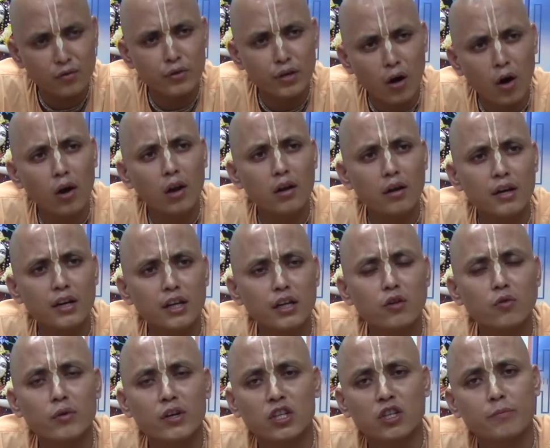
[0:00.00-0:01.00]
we all
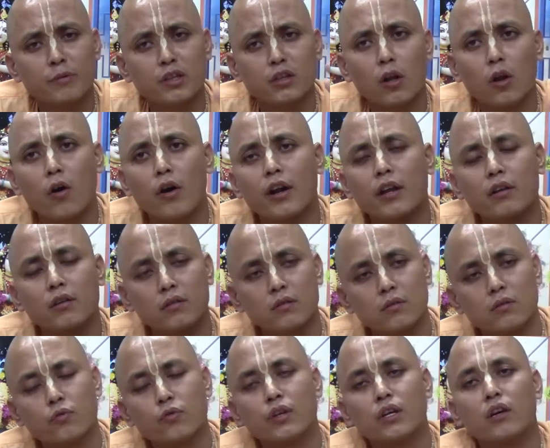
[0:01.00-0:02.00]
continue worshipping the Lord
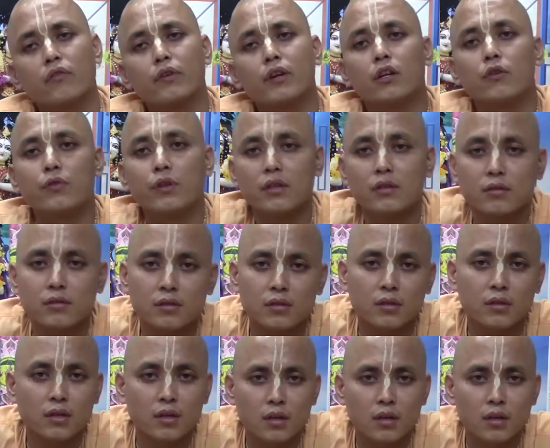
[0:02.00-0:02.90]
and doing our duties,